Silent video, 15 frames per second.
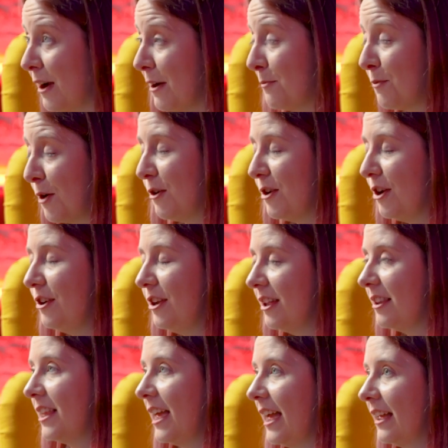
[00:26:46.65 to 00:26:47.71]

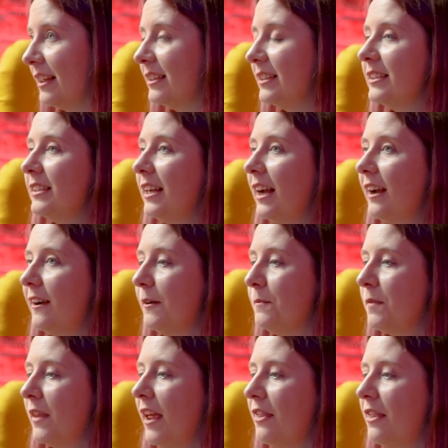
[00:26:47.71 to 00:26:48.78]
pro-union there.
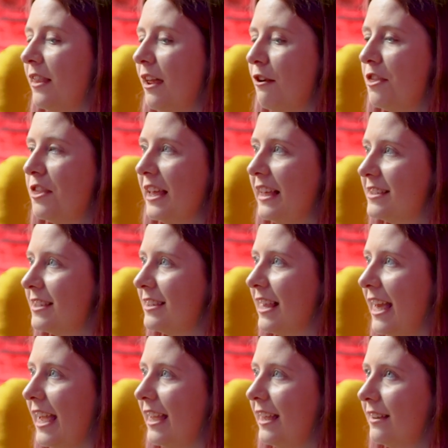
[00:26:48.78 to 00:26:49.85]
And there are things
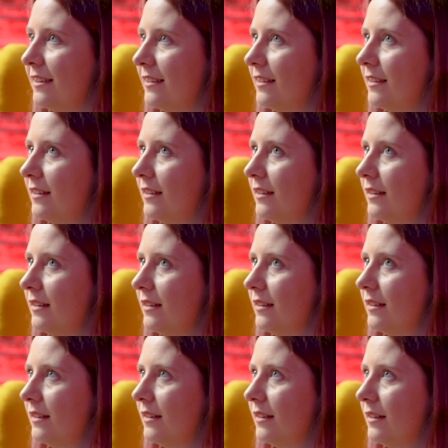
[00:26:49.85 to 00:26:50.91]

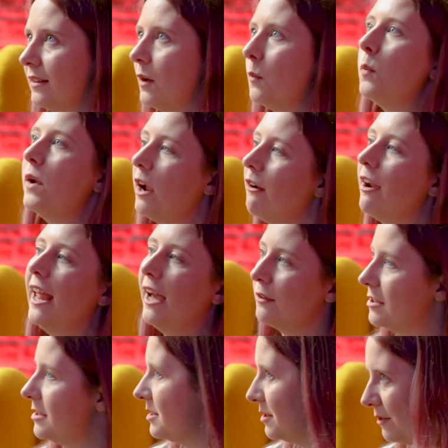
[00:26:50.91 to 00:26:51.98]
that we are
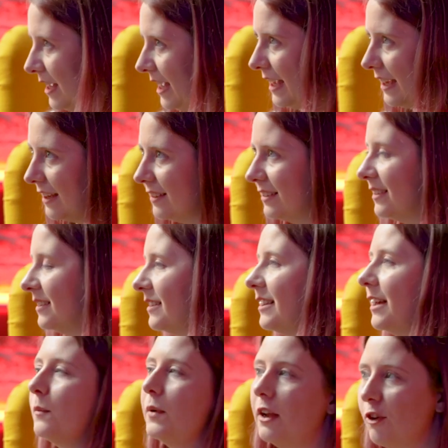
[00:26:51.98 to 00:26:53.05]
allowed to do here
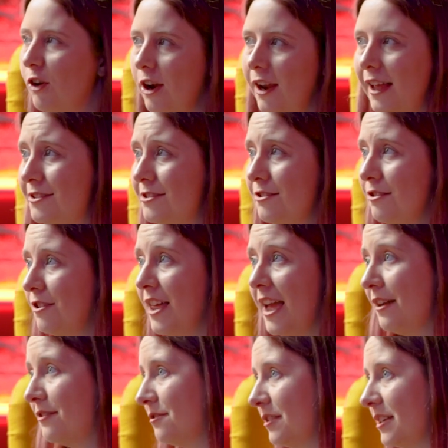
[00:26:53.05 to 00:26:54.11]
that we are not allowed to do
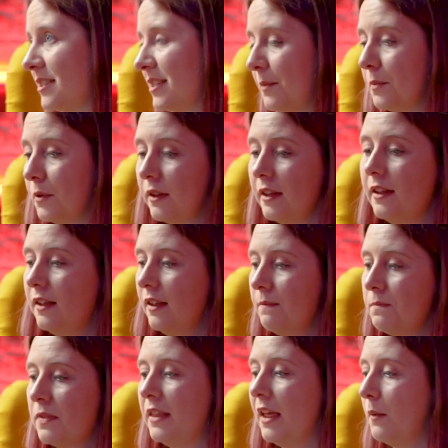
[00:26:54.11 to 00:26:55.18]
there. For example,
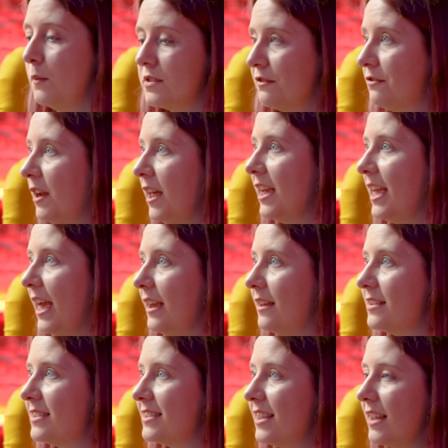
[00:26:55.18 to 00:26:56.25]
there was a flight
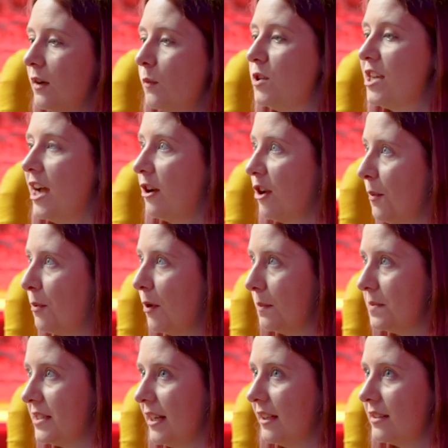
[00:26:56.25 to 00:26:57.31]
case which had our
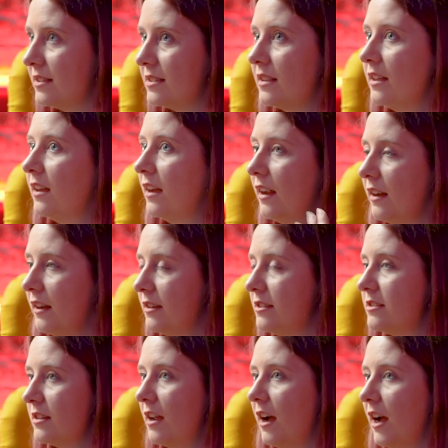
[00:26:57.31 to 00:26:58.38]
props in it.
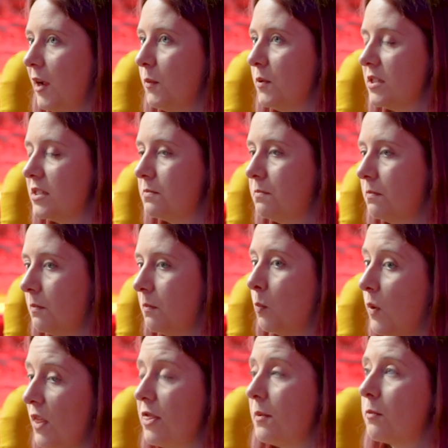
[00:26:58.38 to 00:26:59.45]
And I was
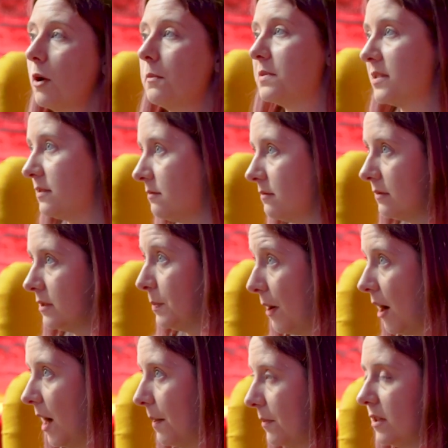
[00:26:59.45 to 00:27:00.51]
with the props
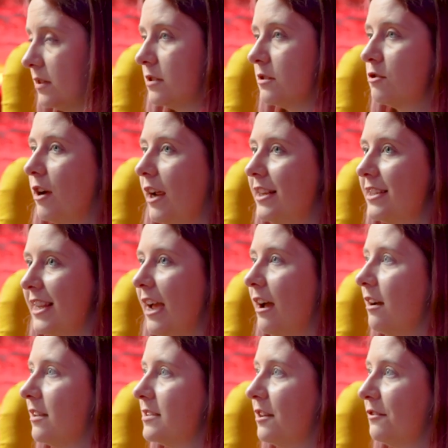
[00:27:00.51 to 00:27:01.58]
department trying to
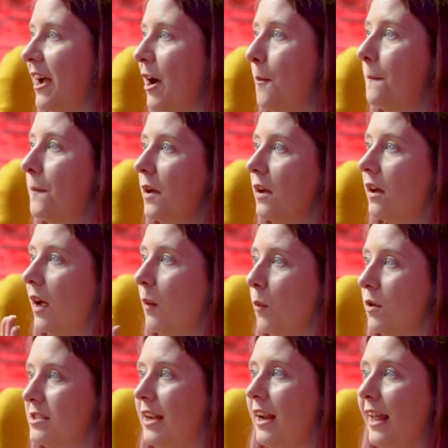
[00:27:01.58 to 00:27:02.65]
get our stuff out, but I
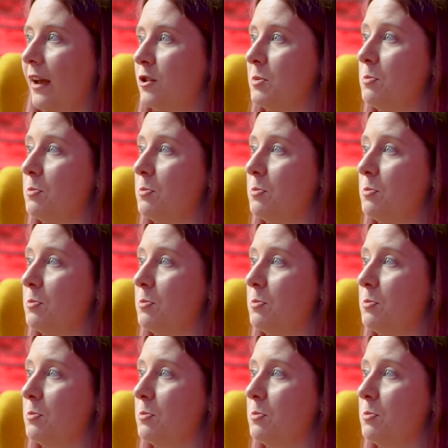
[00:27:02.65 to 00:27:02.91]
wasn't allowed to